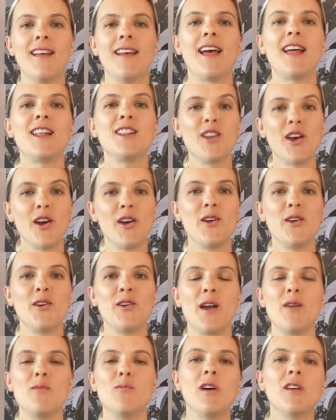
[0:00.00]
Hello,
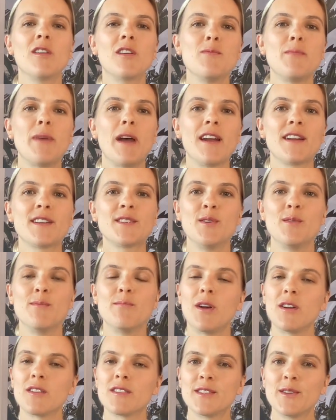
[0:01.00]
and welcome back to
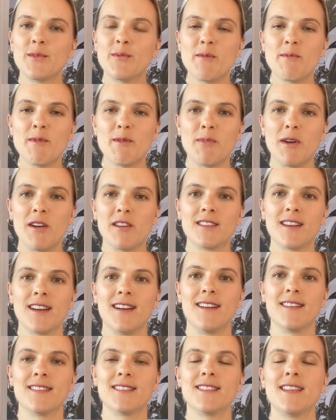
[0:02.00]
Imposter Women
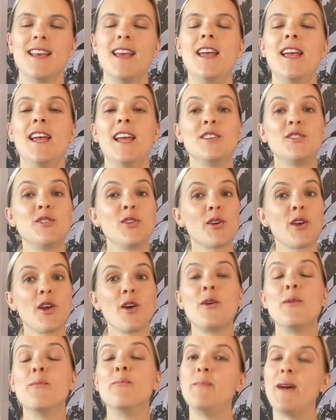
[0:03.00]
Podcast. It's your
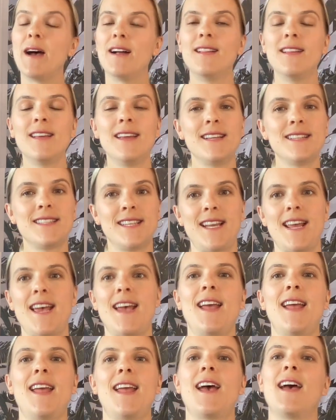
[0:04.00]
girl Mel here
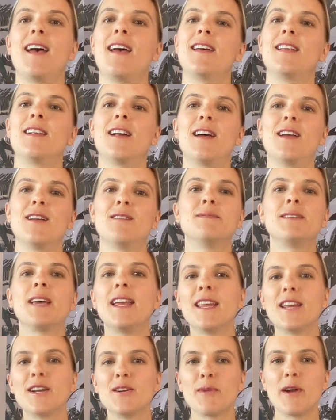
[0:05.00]
today, and I am
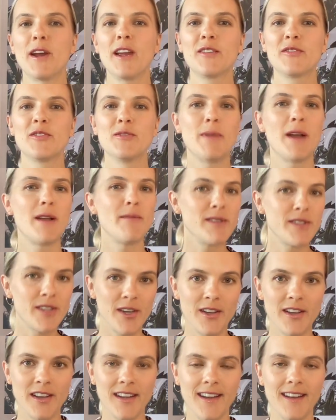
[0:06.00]
taking a break from my
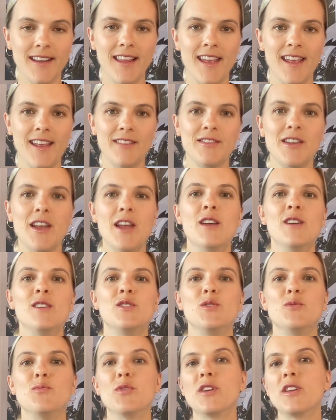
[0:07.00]
maternity leave
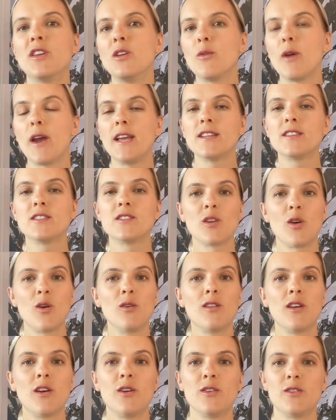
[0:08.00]
to bring you a
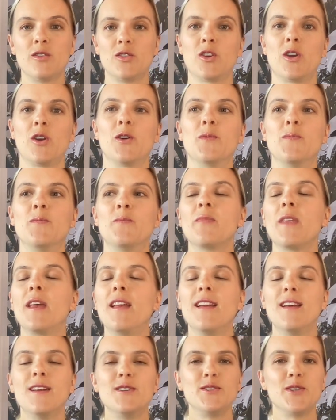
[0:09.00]
solo show.
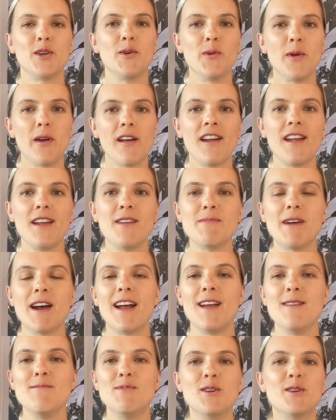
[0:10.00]
Don't worry,
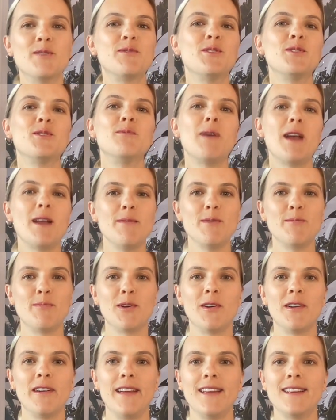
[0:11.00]
my beautiful baby
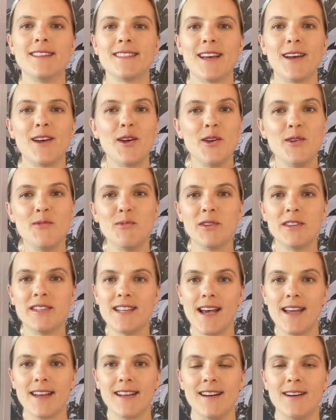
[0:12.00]
boy is at home with
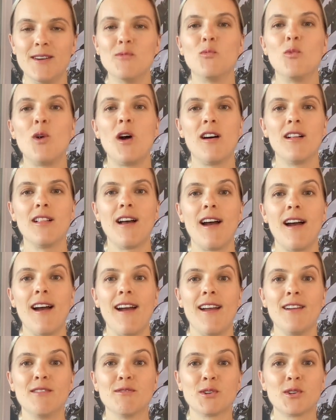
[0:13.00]
Nana while
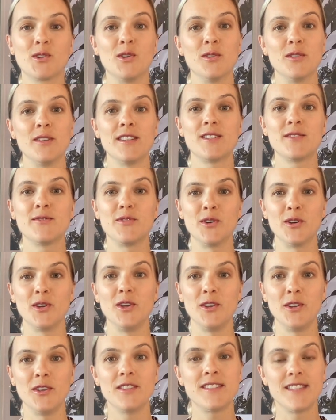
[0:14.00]
I record this for
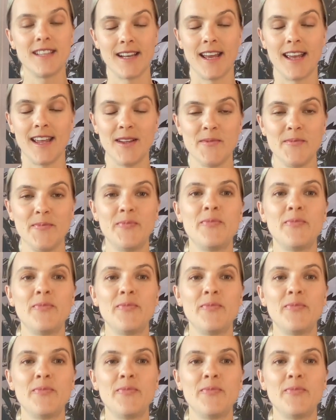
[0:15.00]
you today.